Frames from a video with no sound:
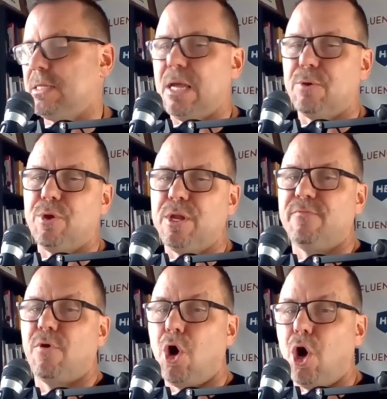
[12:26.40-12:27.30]
Get rid
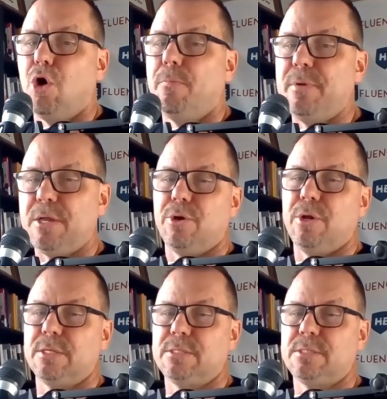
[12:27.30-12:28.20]
of all
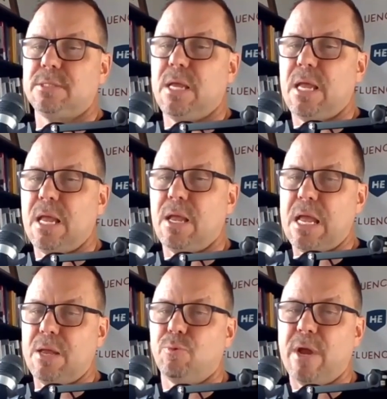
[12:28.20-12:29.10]
bitterness
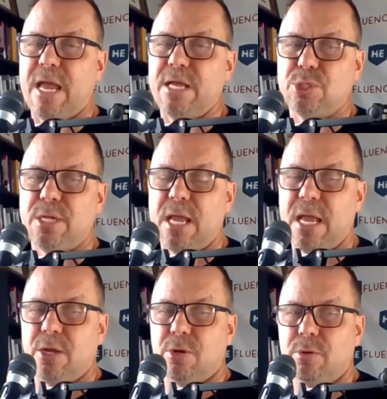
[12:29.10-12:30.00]
and rage and
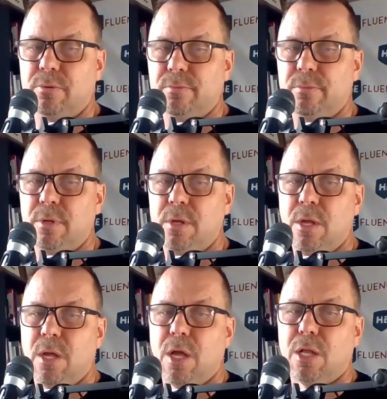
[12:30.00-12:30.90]
anger,
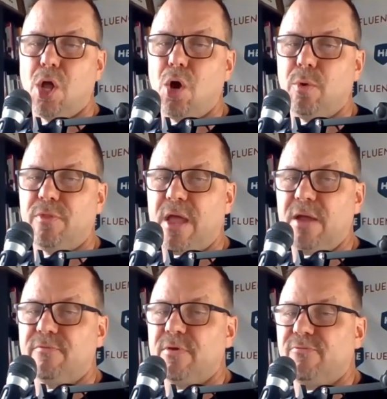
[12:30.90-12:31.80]
along with
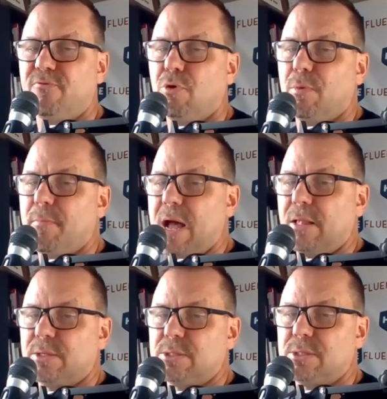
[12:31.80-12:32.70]
every form of
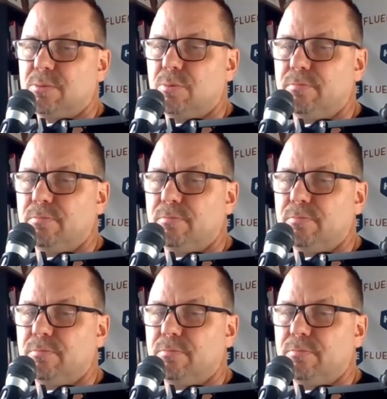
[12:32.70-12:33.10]
malice.